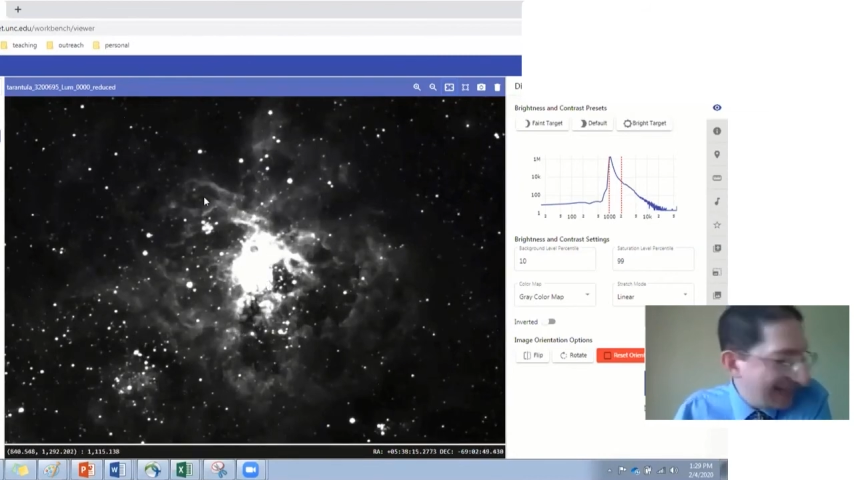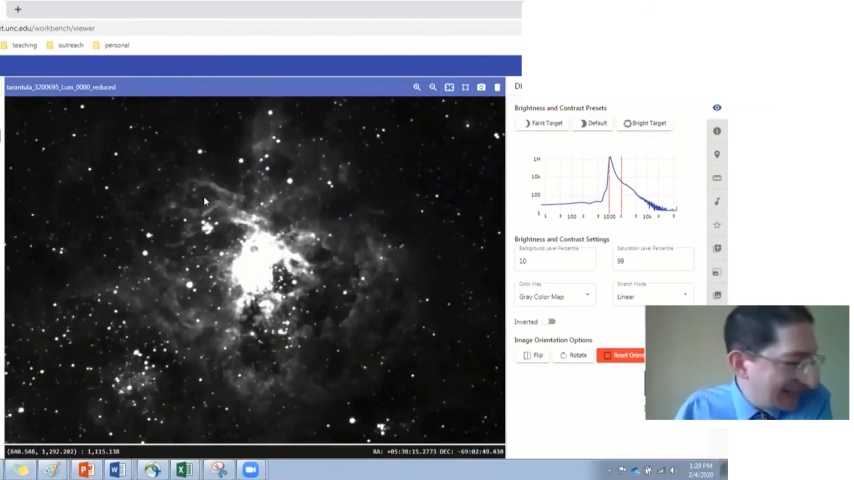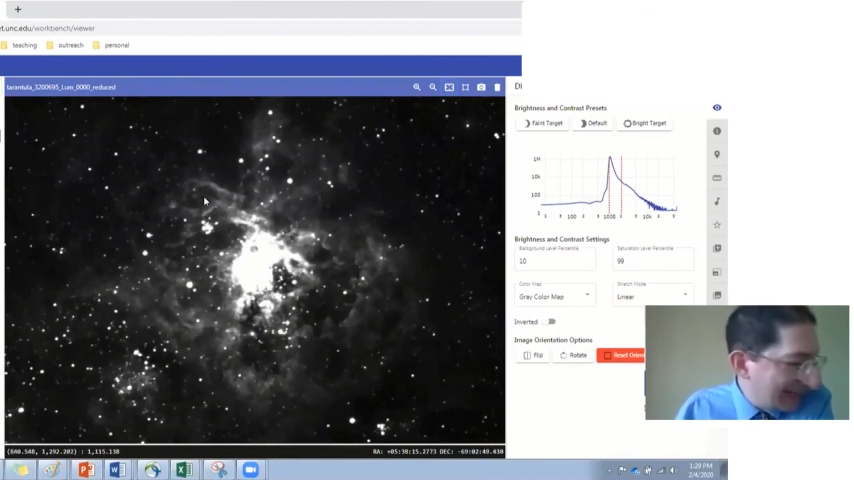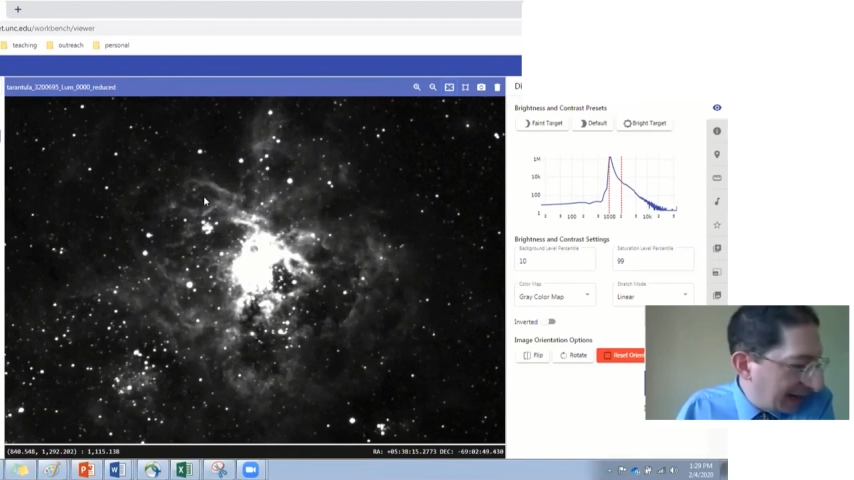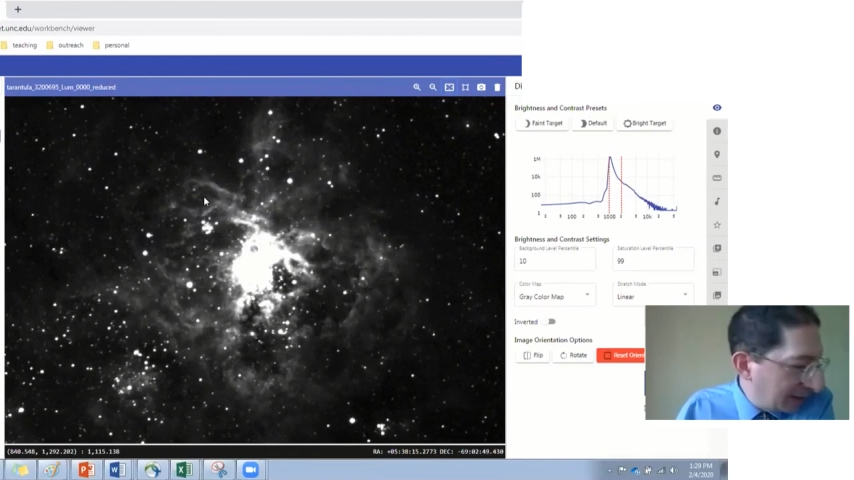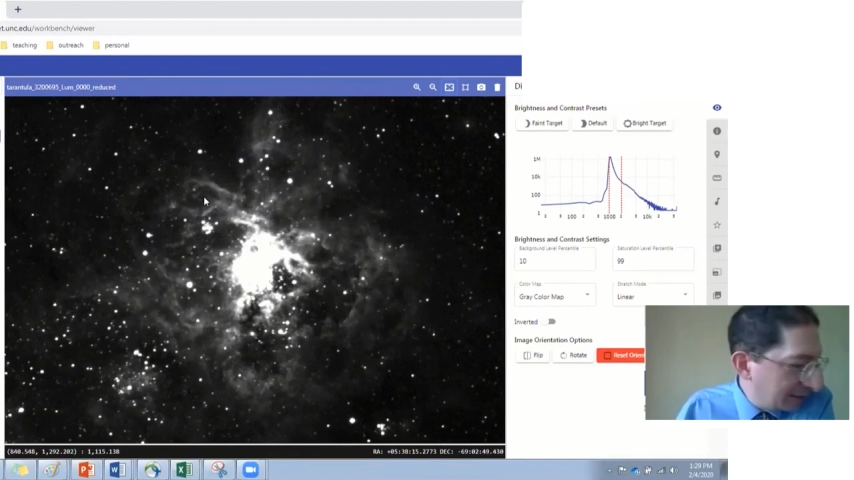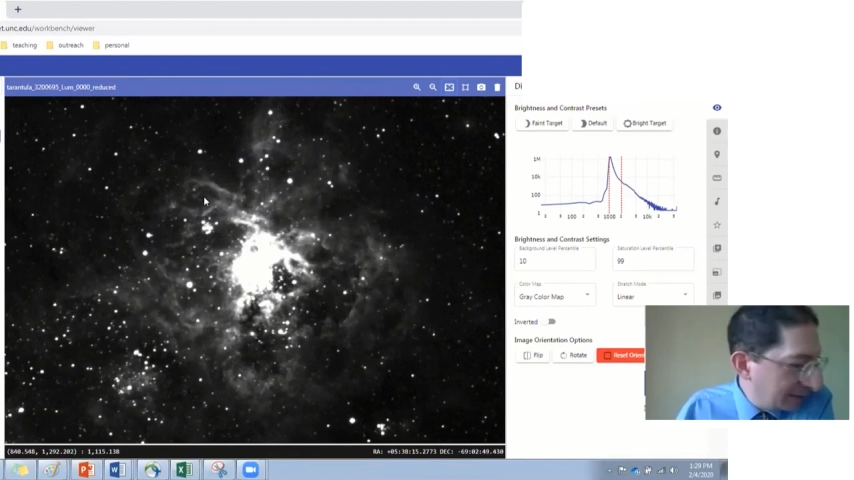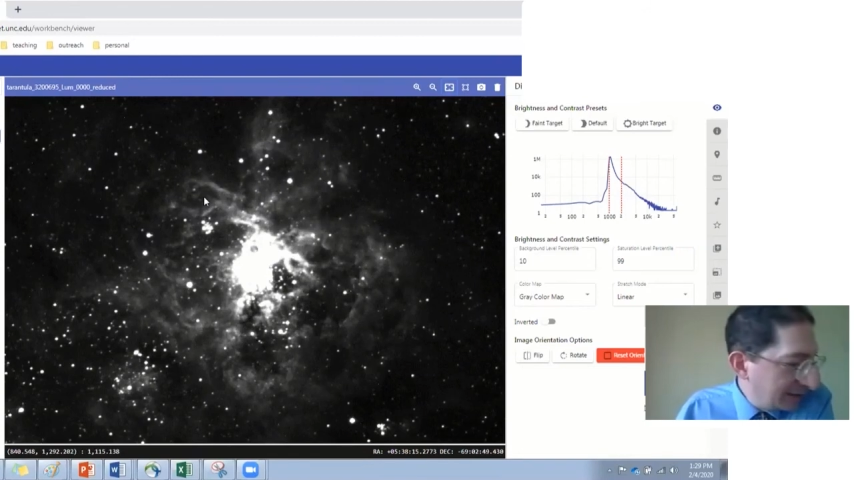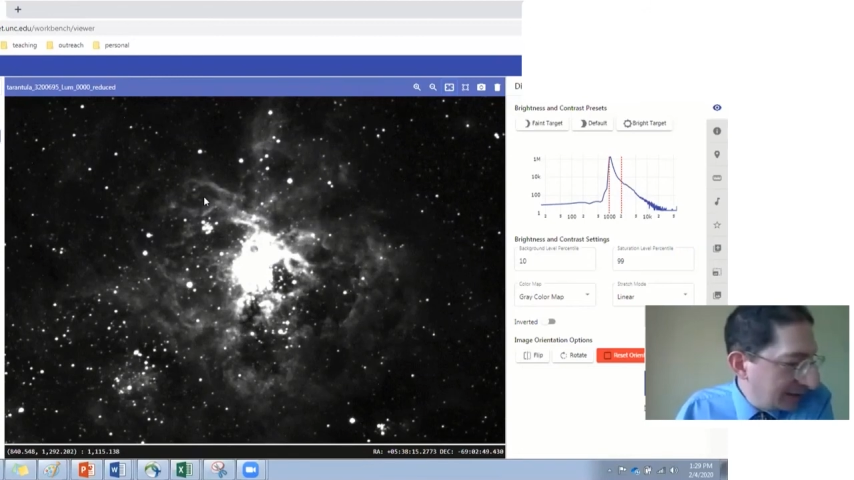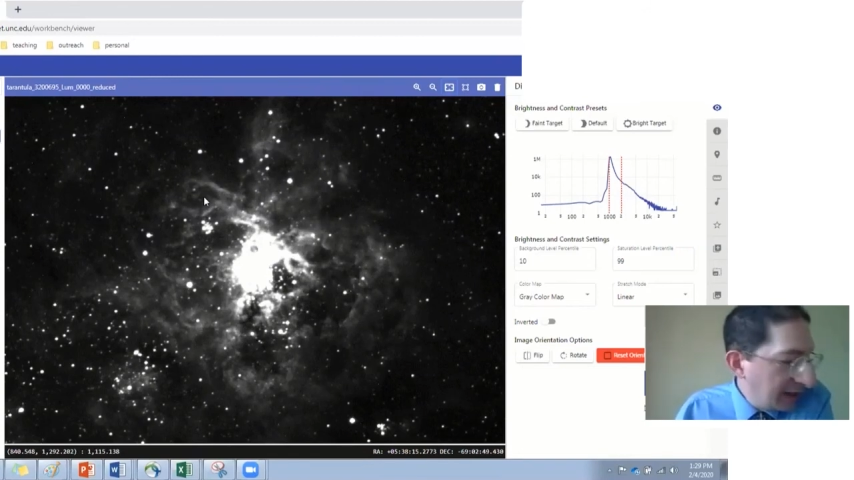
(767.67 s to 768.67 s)
detail
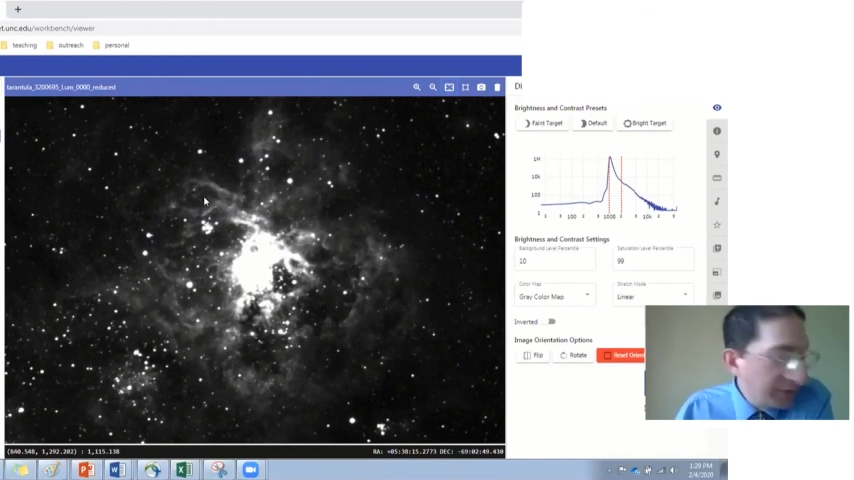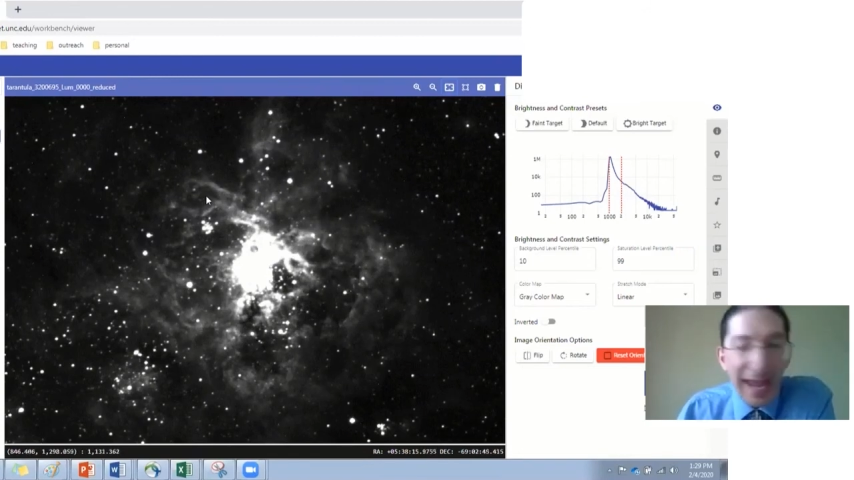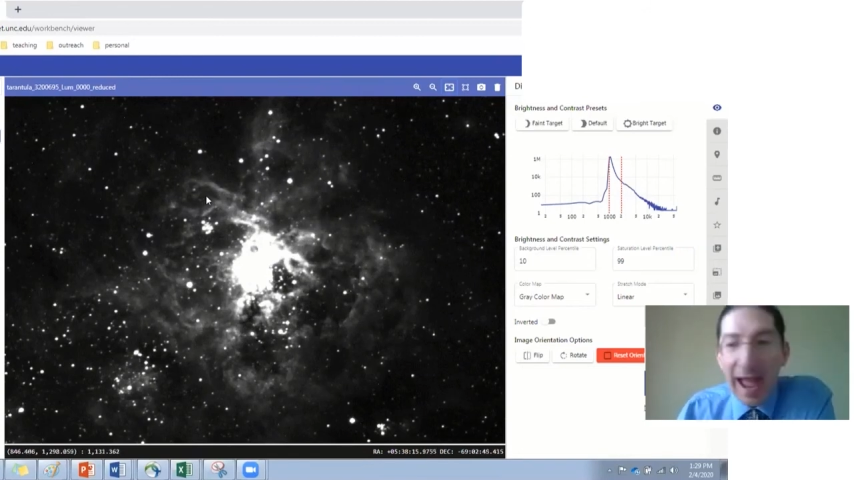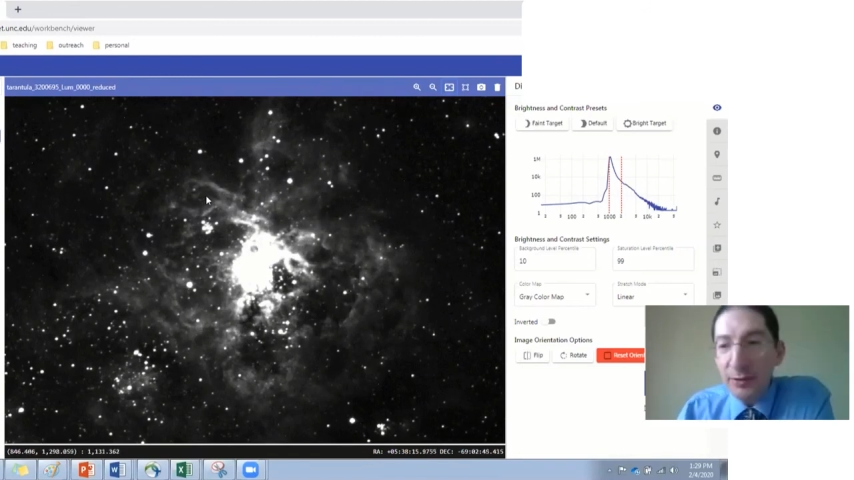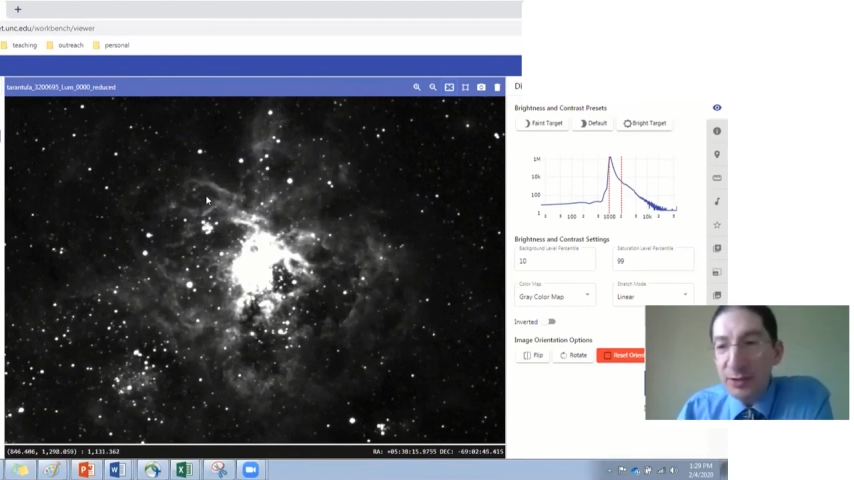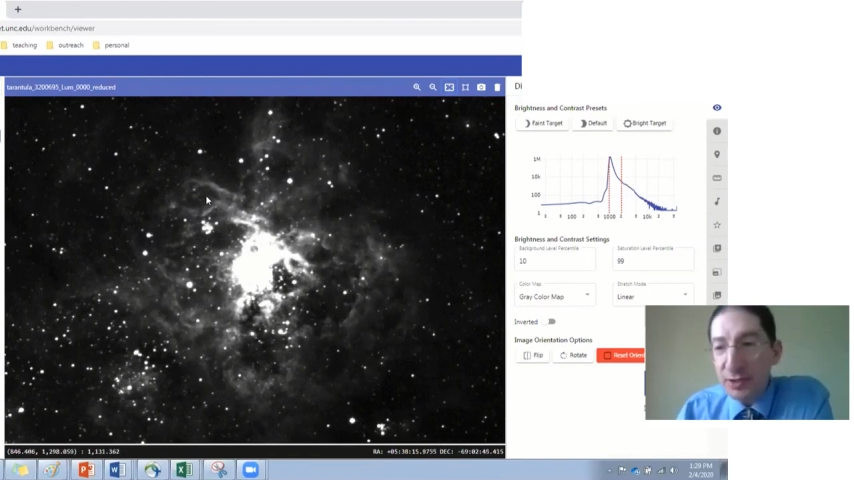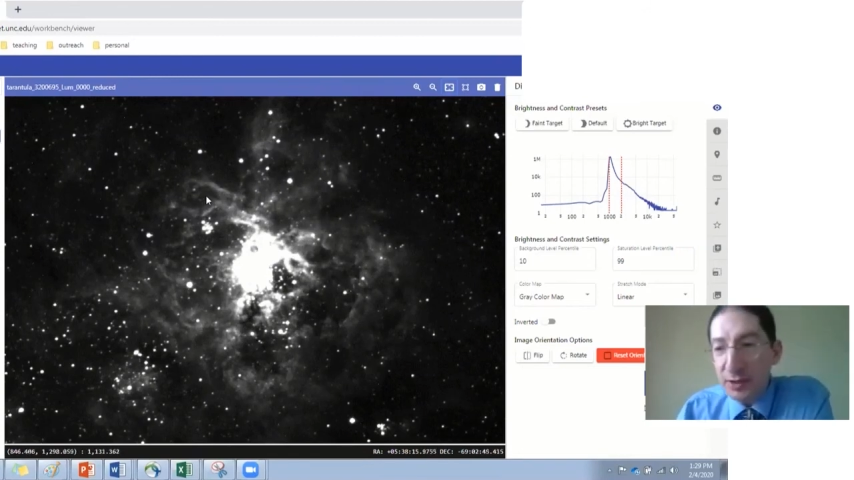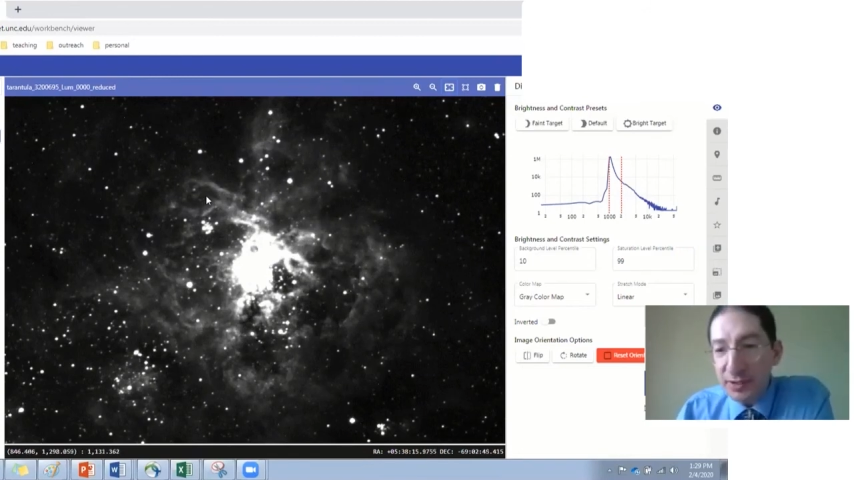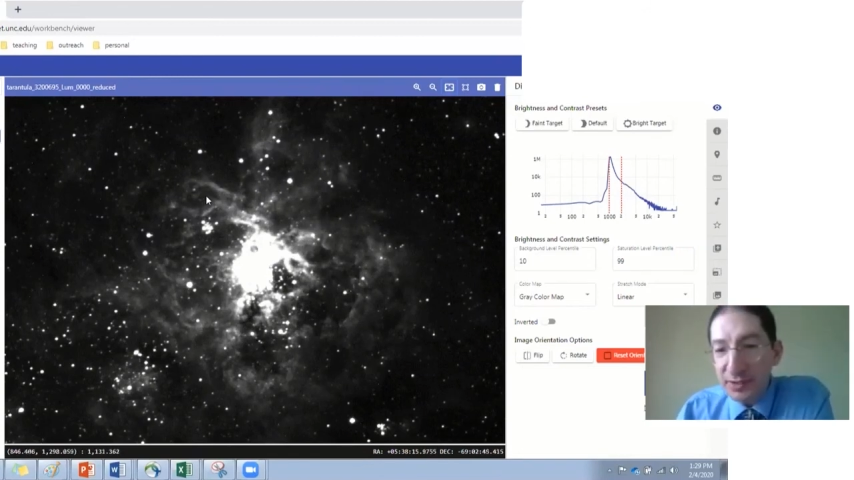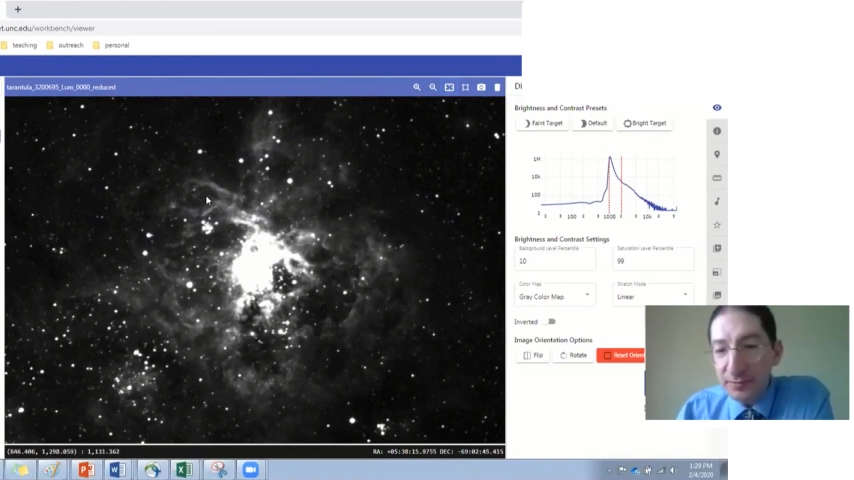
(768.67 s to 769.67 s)
in the
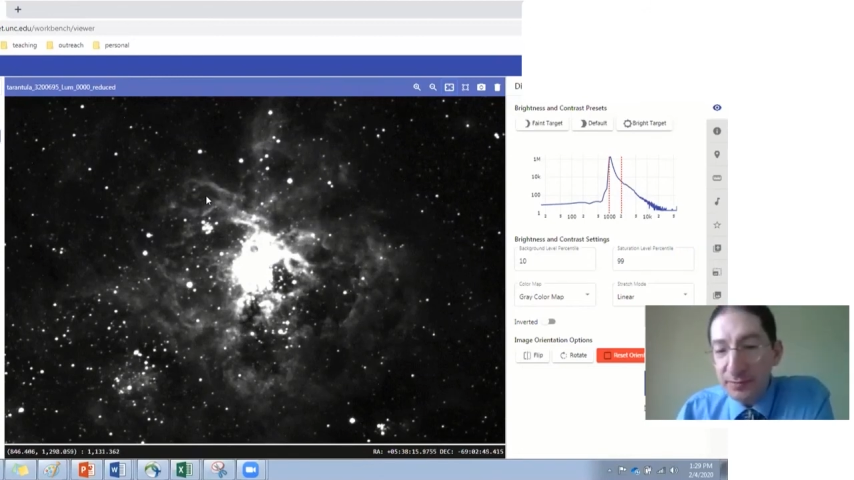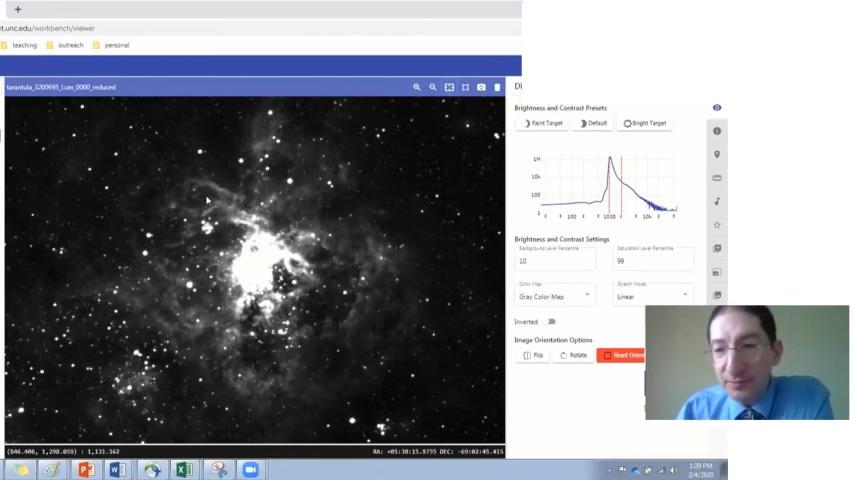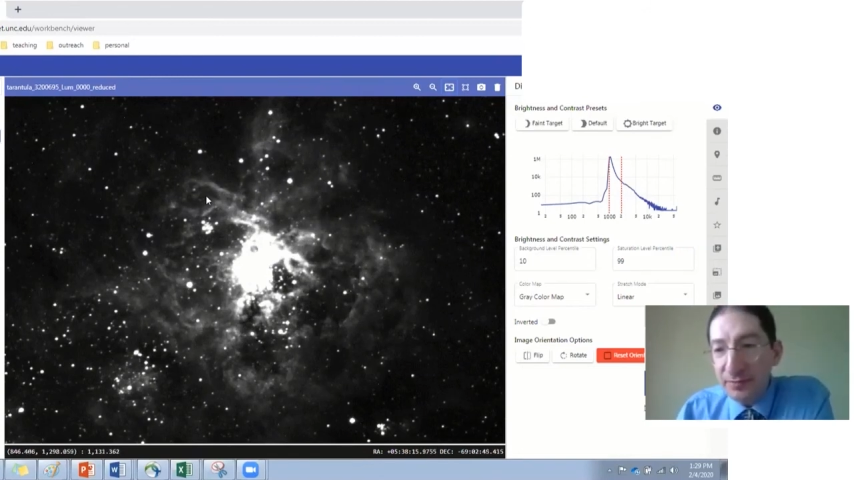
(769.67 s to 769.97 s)
outskirts.